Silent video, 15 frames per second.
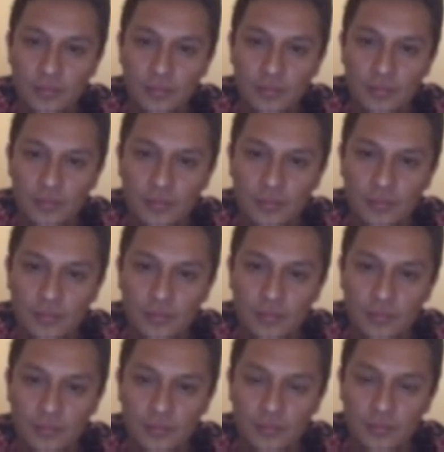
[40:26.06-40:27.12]

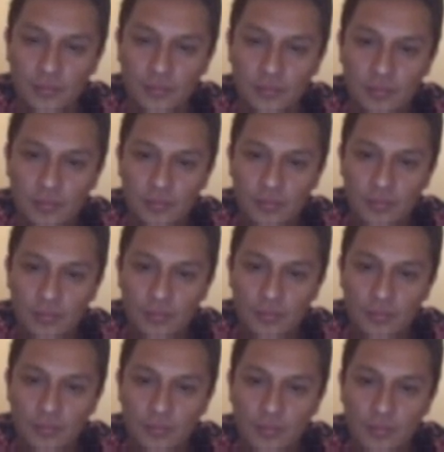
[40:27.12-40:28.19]

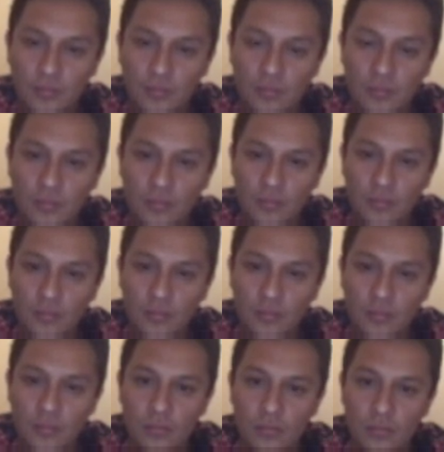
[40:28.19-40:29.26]

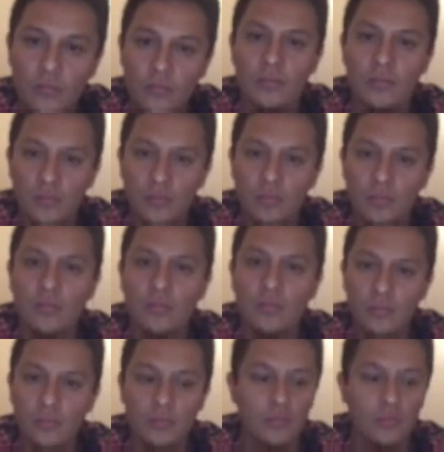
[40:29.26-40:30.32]

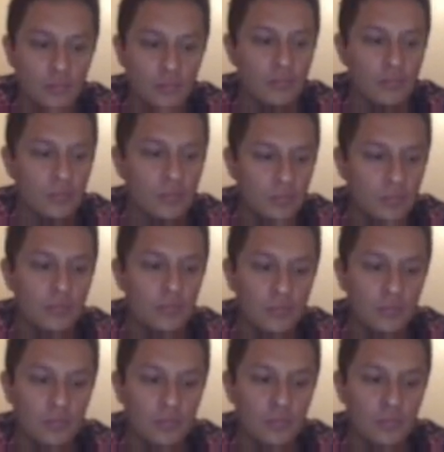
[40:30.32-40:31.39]

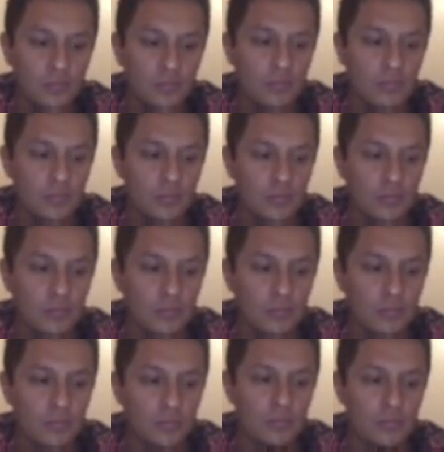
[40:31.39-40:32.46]

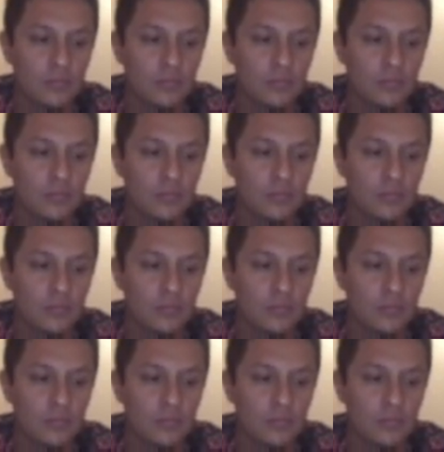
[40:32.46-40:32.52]
This person isn't speaking.